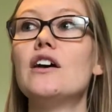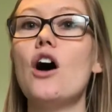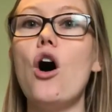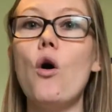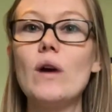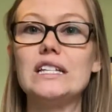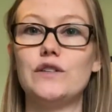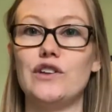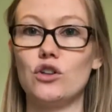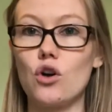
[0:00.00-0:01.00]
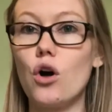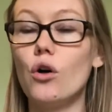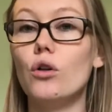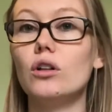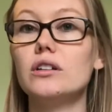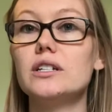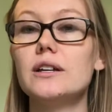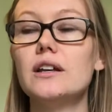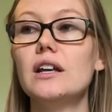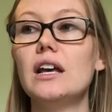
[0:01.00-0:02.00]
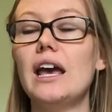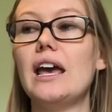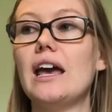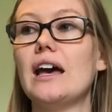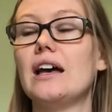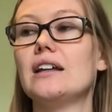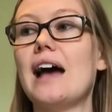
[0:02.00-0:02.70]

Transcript: always feel cold, and